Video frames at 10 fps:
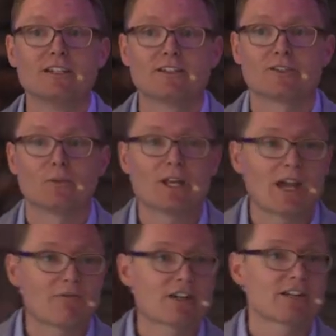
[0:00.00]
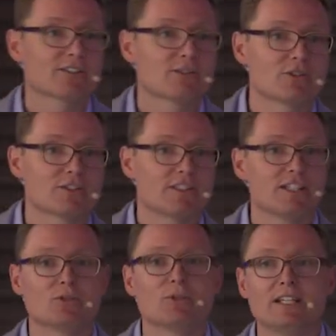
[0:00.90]
So we have customers, they're
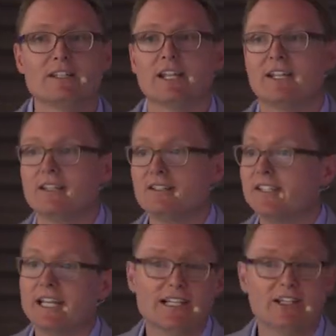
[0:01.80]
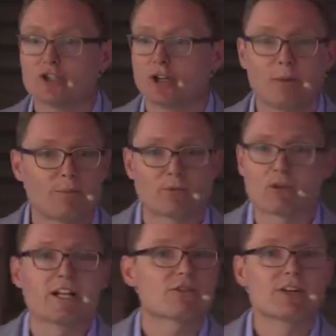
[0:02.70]
doing their daily job,
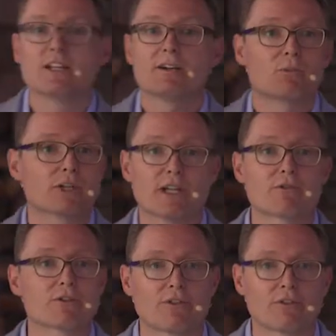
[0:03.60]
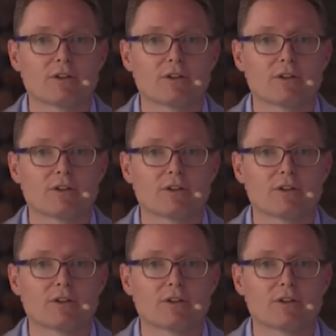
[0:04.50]
rendering whatever